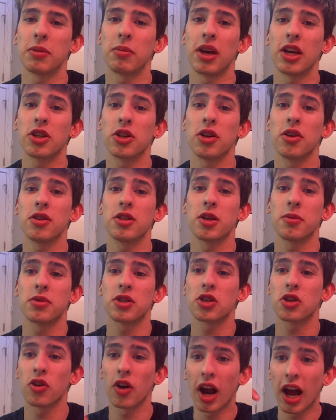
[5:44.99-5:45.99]
Make sure to
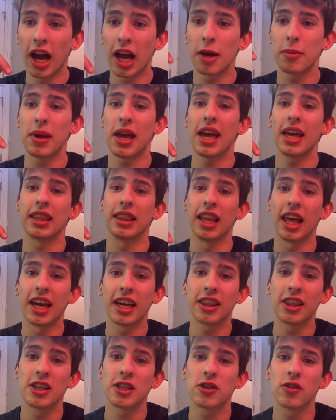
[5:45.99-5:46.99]
subscribe and
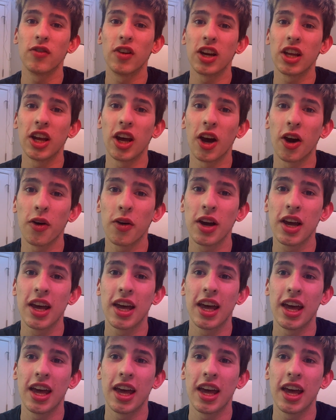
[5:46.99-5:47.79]
like this video,